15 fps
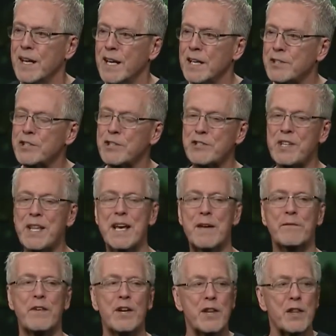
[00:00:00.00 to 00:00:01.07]
Did you see
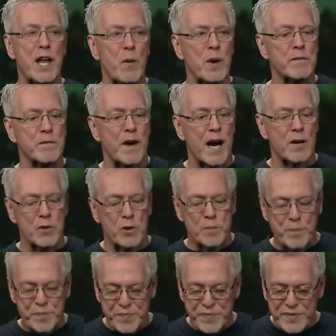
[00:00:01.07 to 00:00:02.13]
that video that went viral?
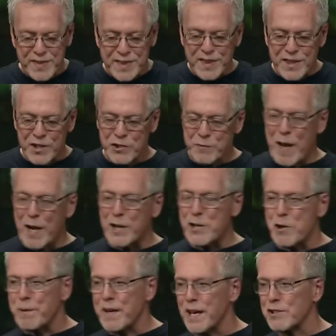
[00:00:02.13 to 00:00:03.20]
It's about a
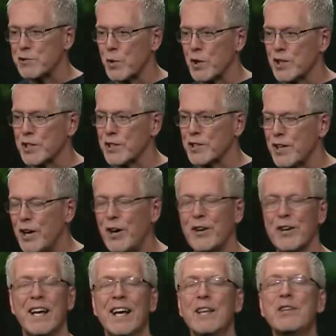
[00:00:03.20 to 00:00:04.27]
U P S worker.
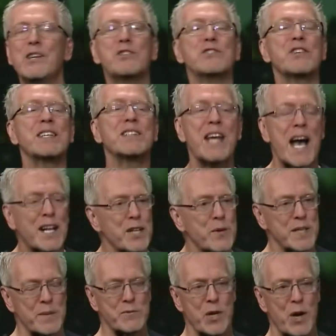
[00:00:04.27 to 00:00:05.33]
Oh, this is exactly
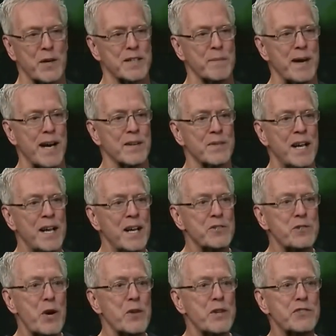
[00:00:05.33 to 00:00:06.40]
what I'm talking about.
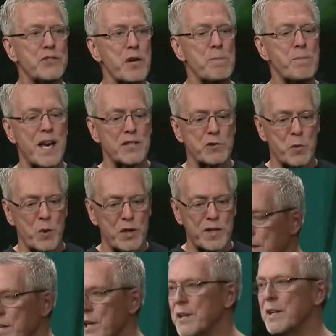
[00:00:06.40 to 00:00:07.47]
So this U P S worker,
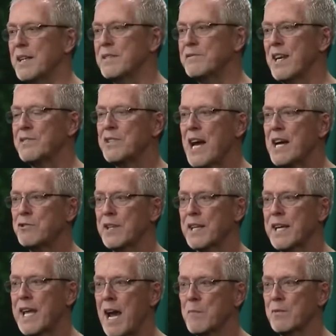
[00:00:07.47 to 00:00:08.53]
you know, it's, it's actually the
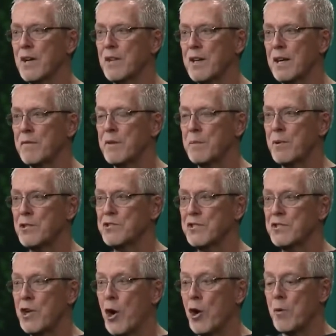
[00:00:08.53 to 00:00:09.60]
camera of, of the
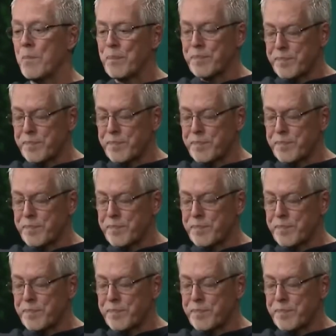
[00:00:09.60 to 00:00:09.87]
person's home,